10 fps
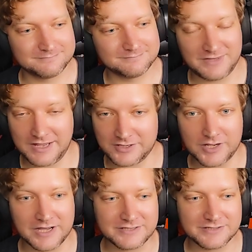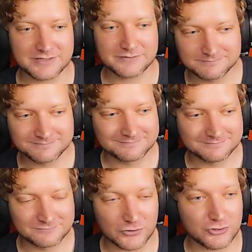Thank you guys
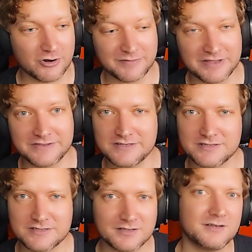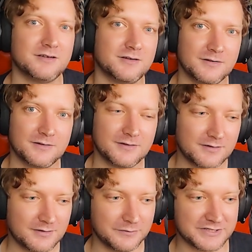for joining me in this
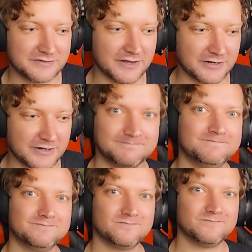misadventure. I'm